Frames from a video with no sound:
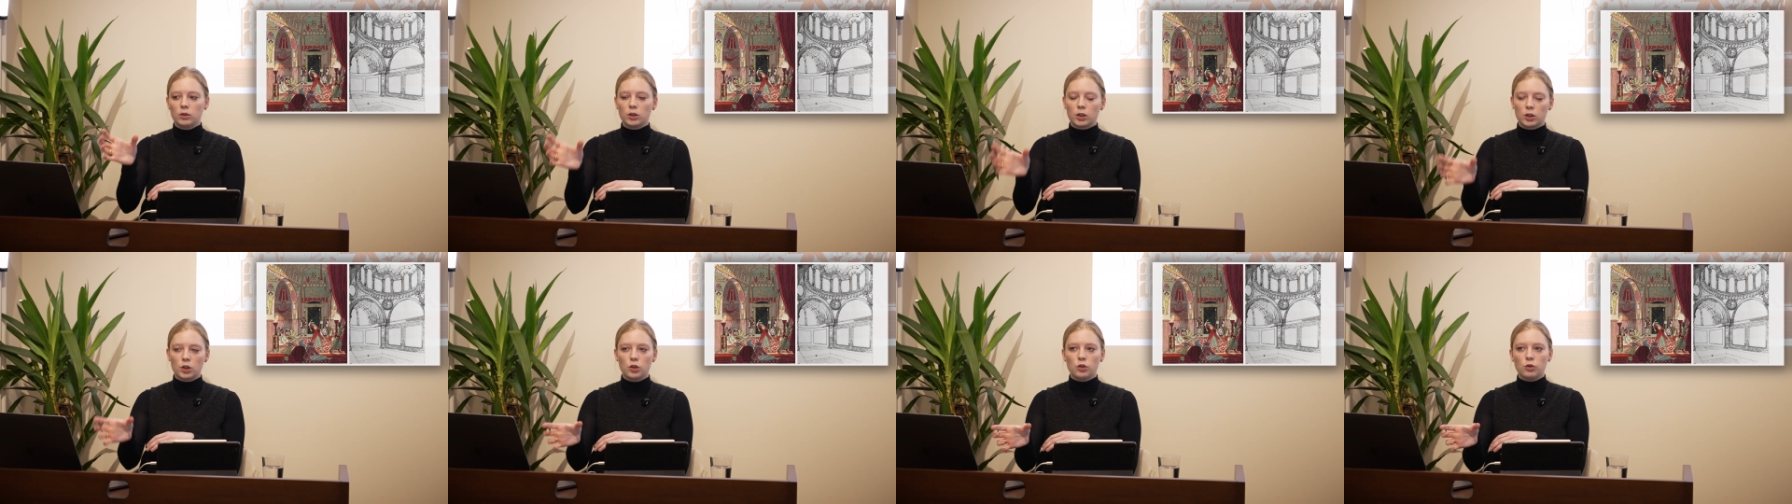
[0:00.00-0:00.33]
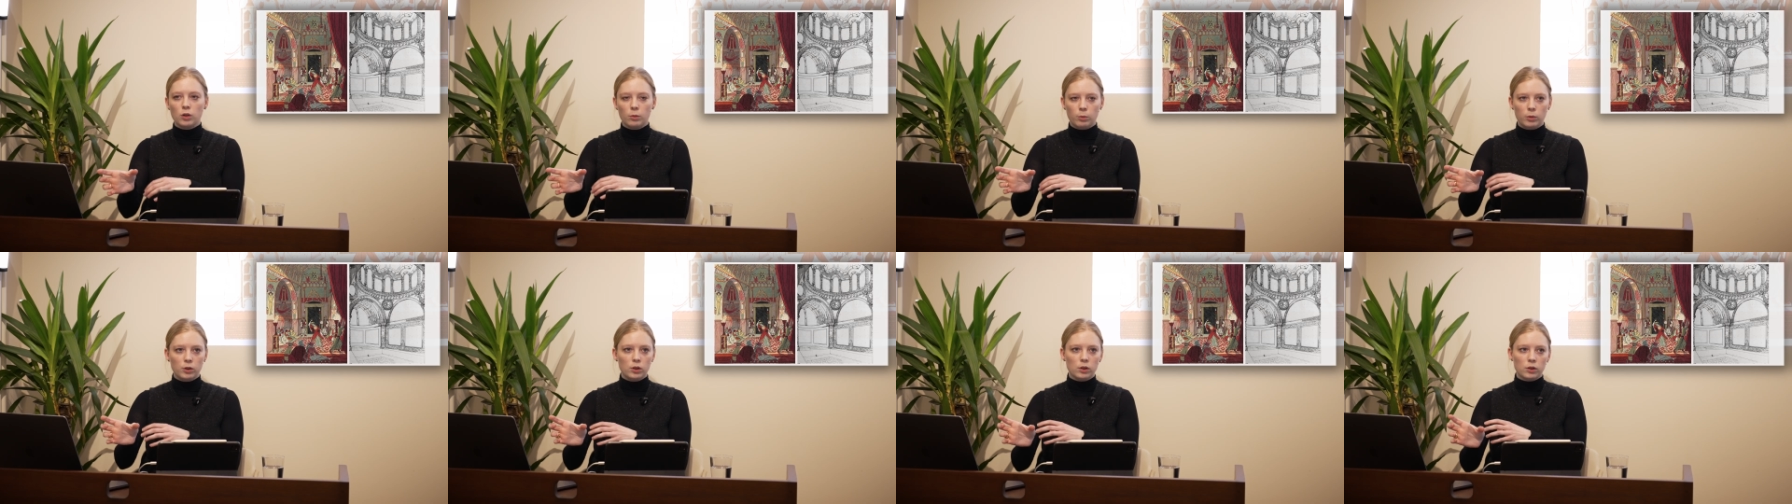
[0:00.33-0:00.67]

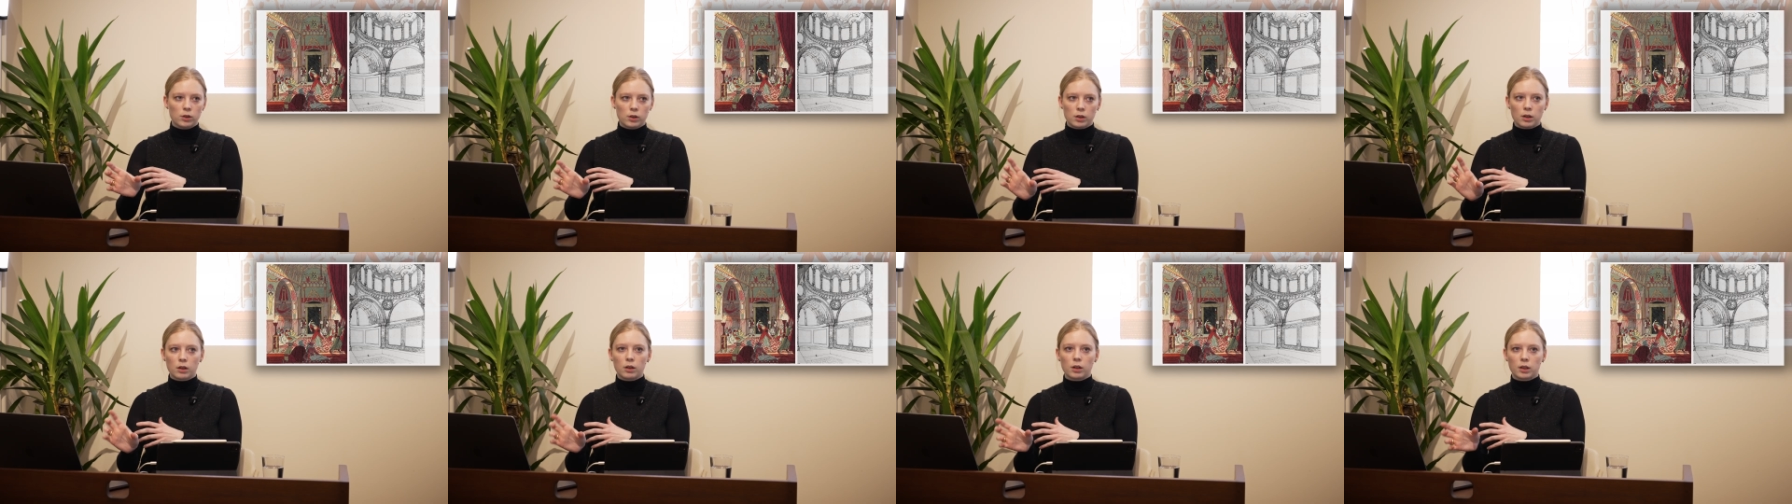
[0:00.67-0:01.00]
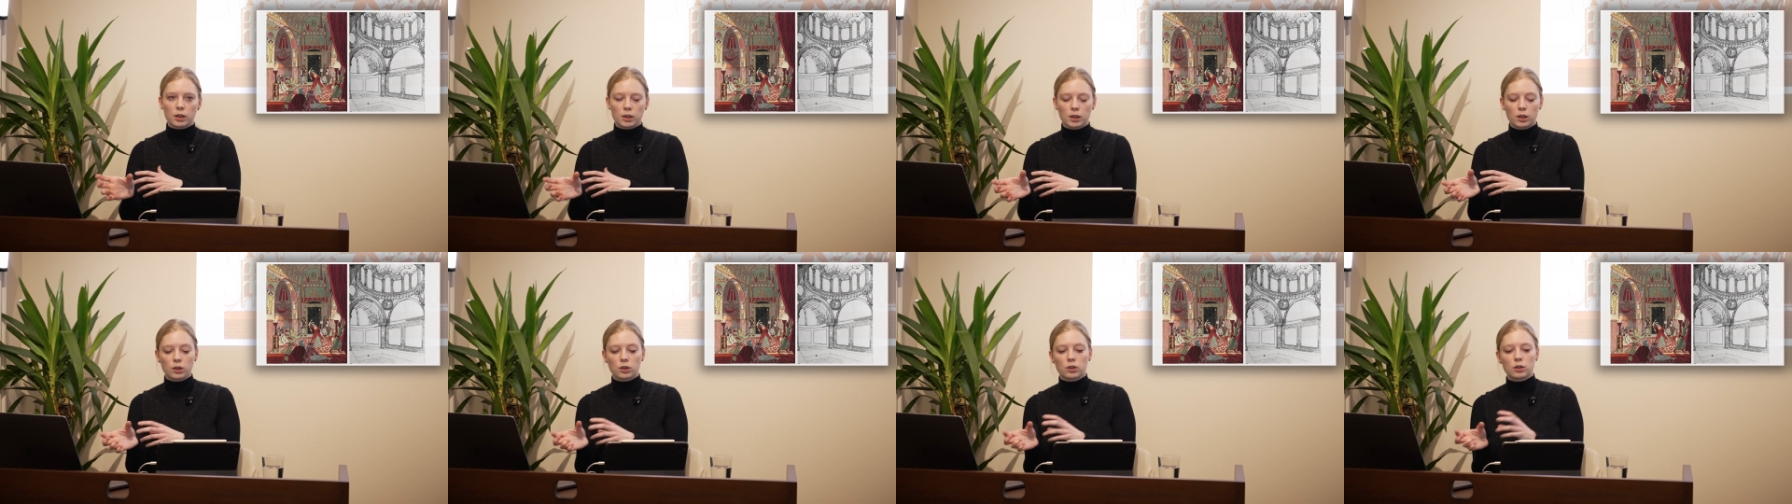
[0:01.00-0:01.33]
contributors to
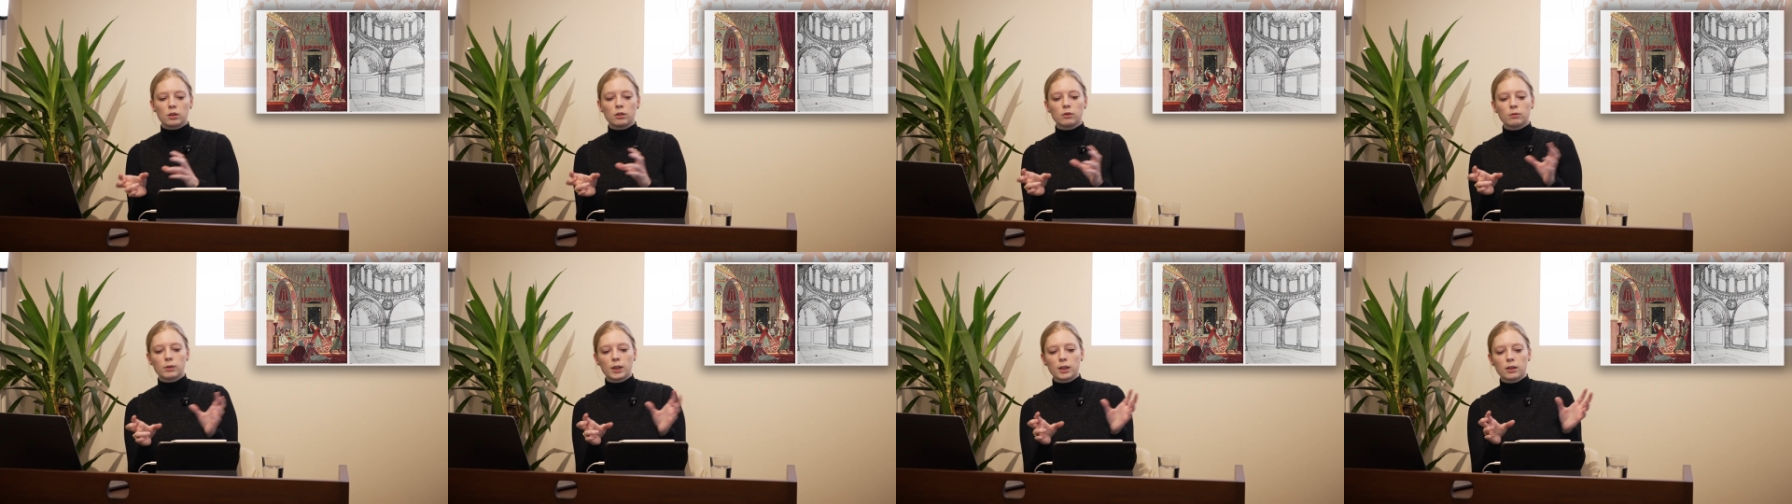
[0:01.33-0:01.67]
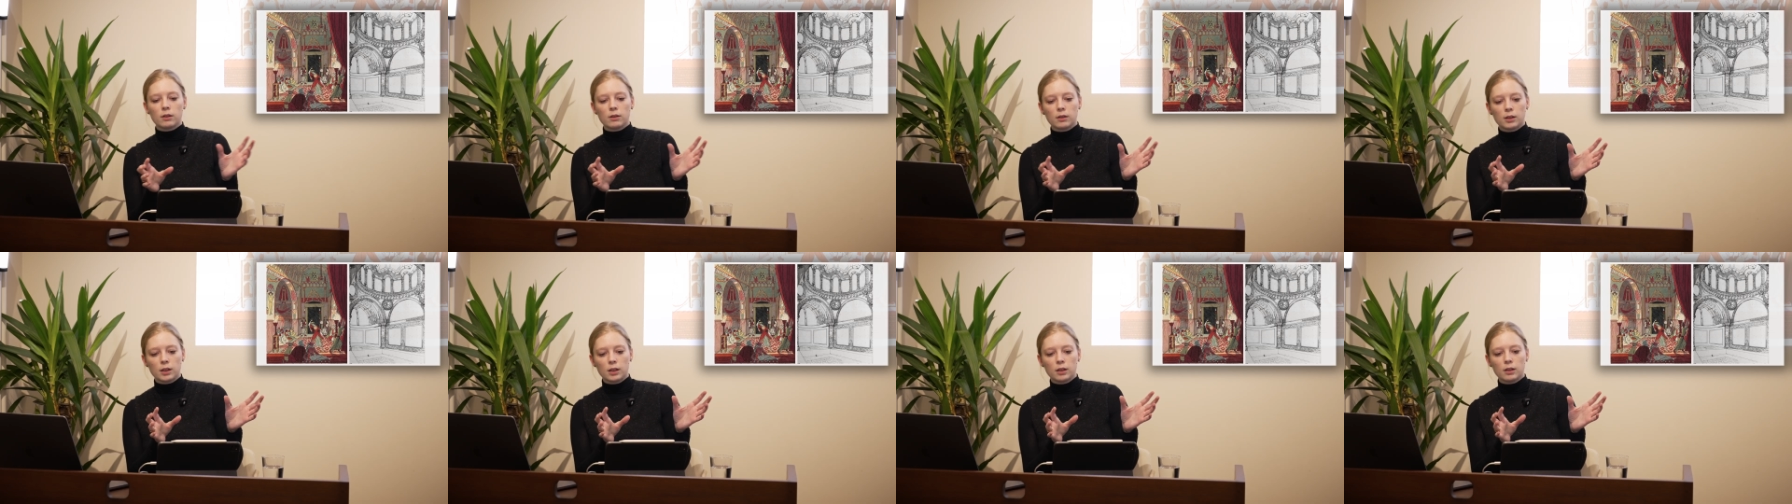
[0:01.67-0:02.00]
architecture
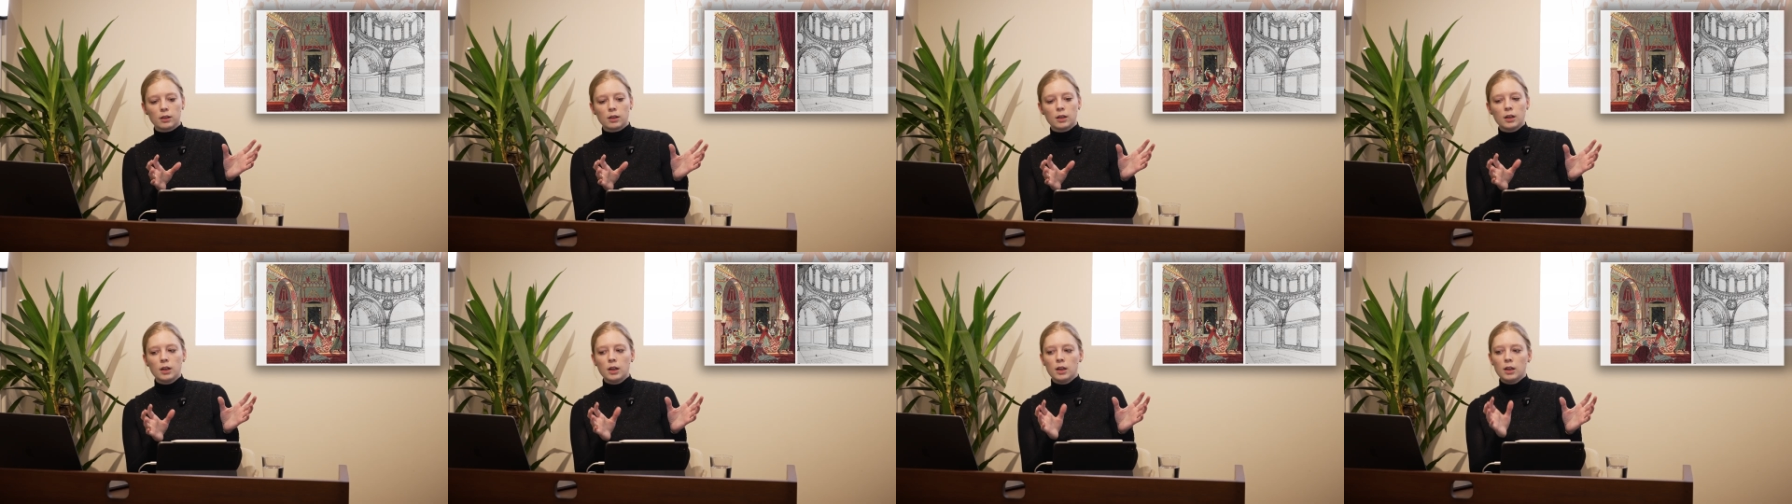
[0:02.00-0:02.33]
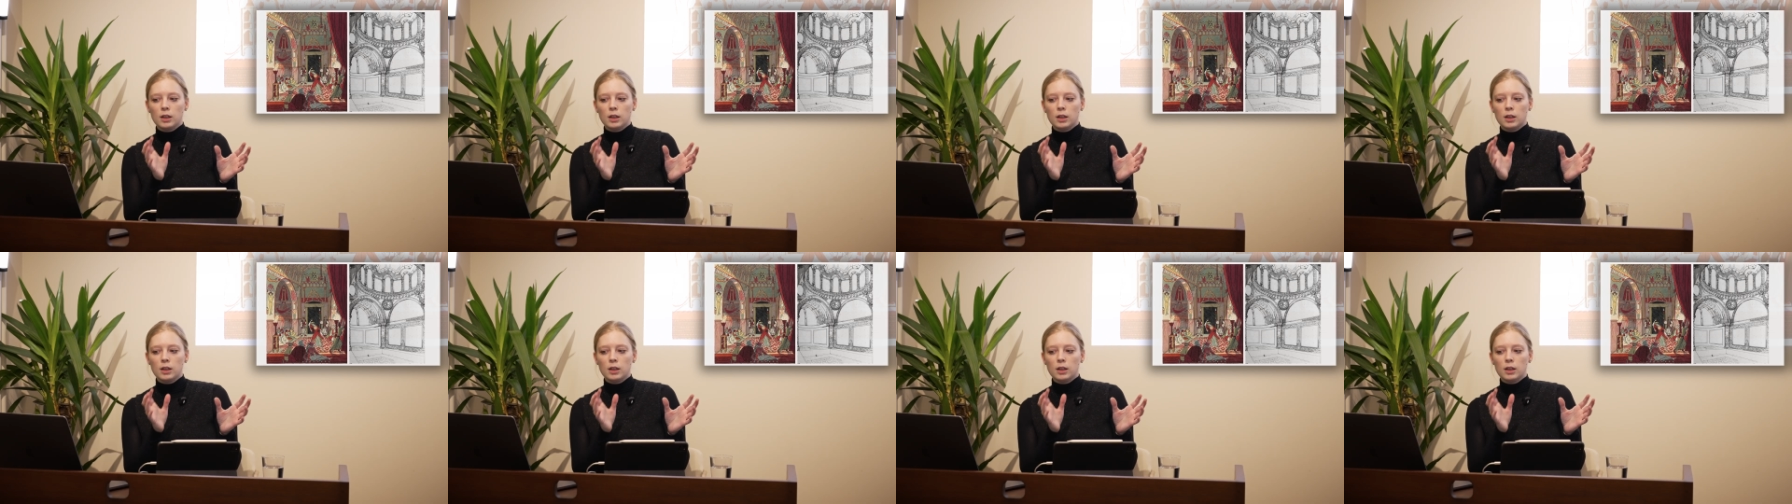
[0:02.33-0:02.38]
rather than